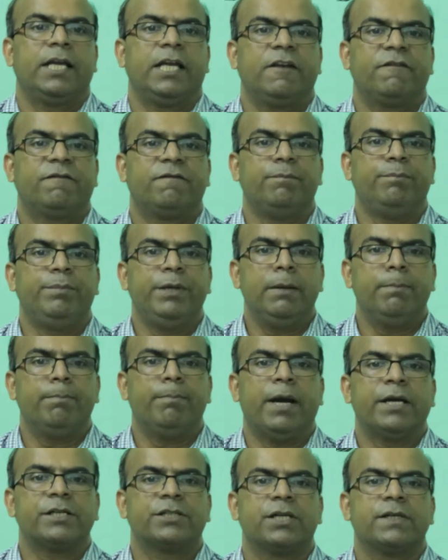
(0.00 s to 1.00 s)
If B
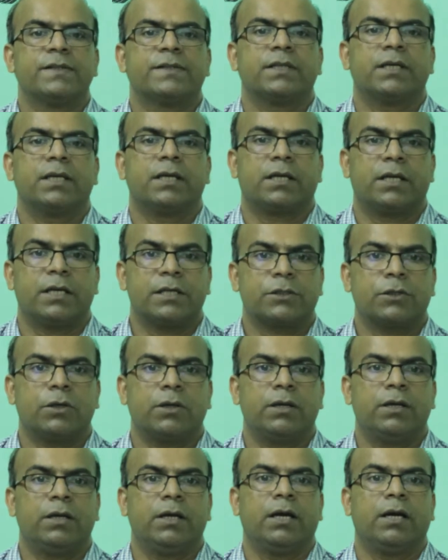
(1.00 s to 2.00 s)
measures
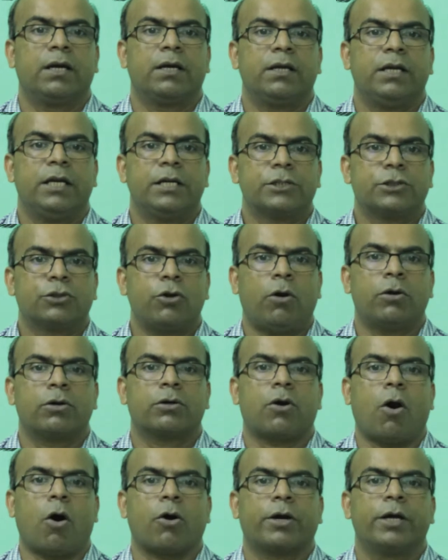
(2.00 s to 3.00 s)
its
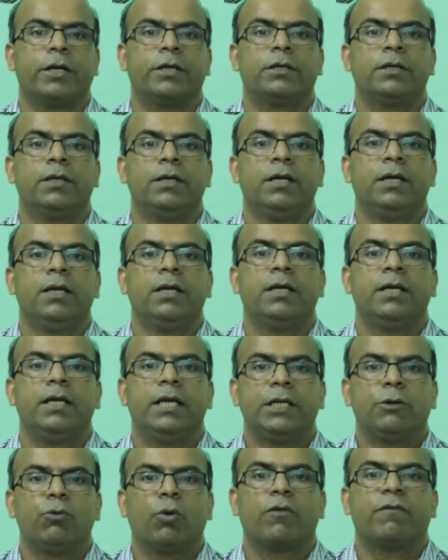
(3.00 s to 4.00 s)
own rocket,
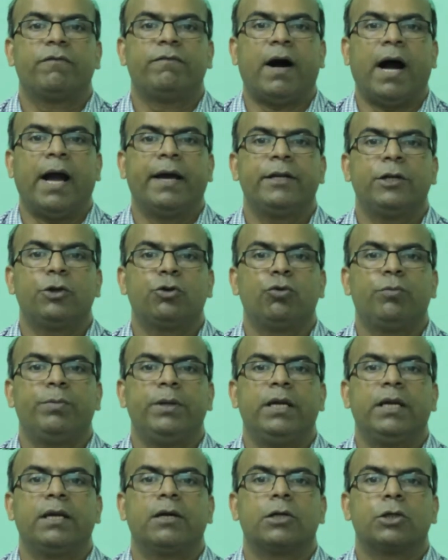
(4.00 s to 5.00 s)
it will find it to
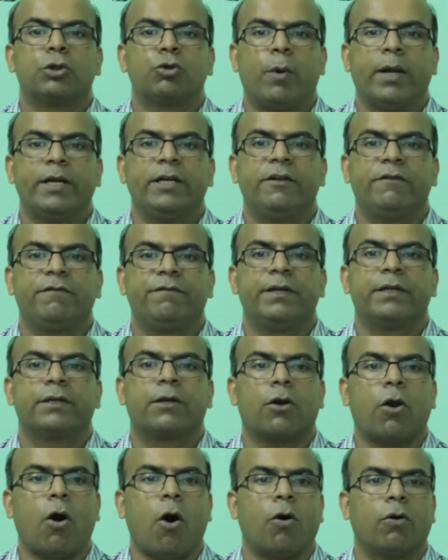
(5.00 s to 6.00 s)
be 20
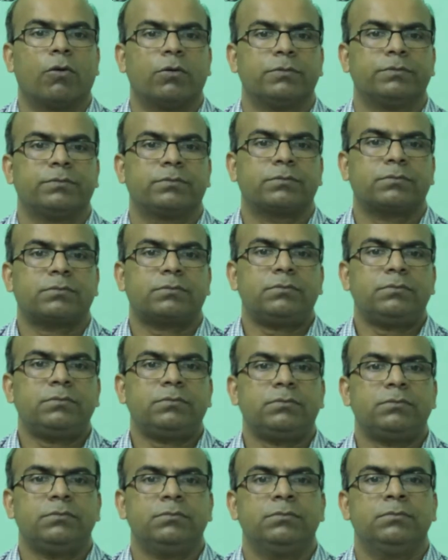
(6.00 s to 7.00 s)
feet long.
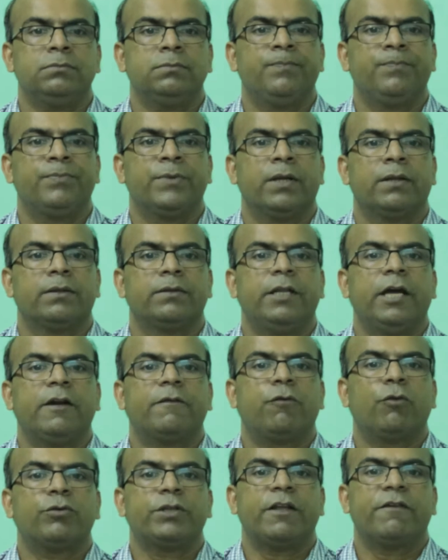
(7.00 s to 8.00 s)

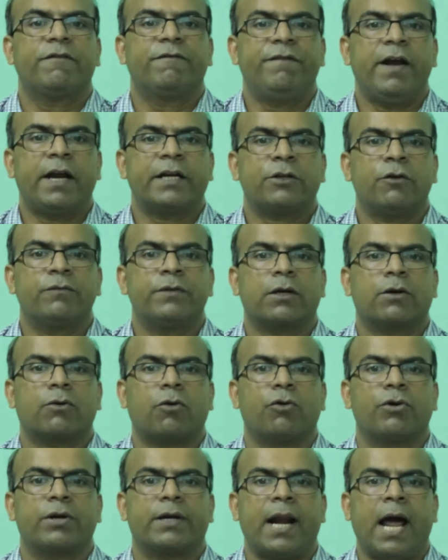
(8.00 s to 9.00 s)
Therefore, the effect of the
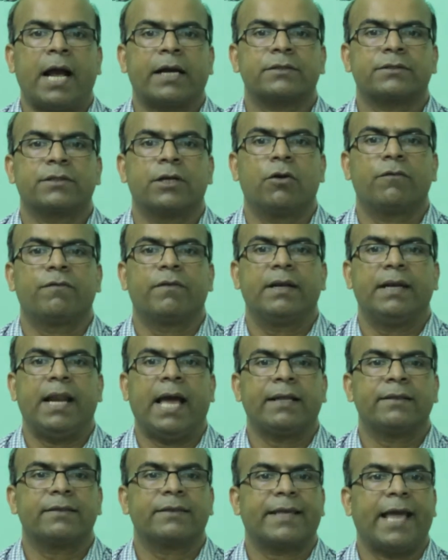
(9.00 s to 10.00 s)
contraction of
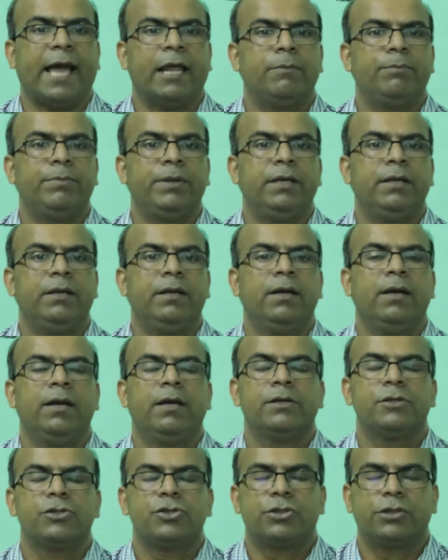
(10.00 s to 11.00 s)
length can be
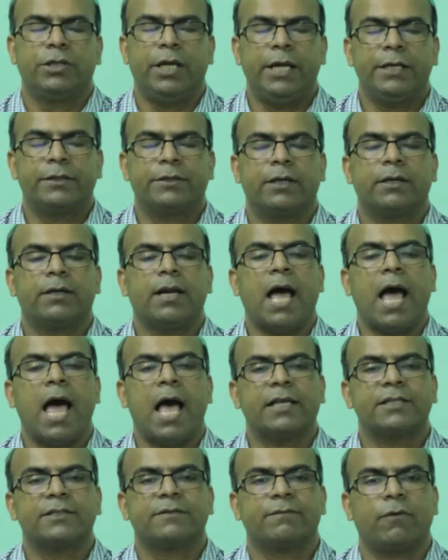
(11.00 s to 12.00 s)
stated
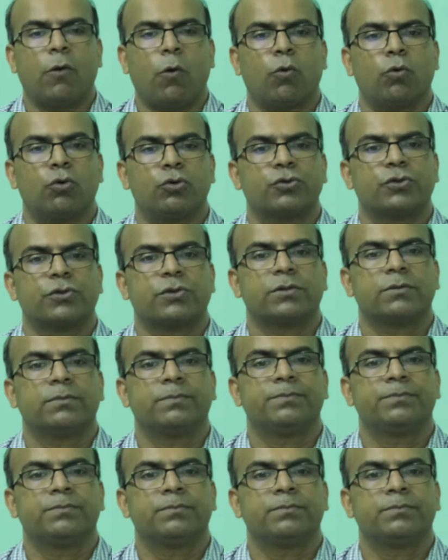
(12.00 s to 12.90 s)
as follows.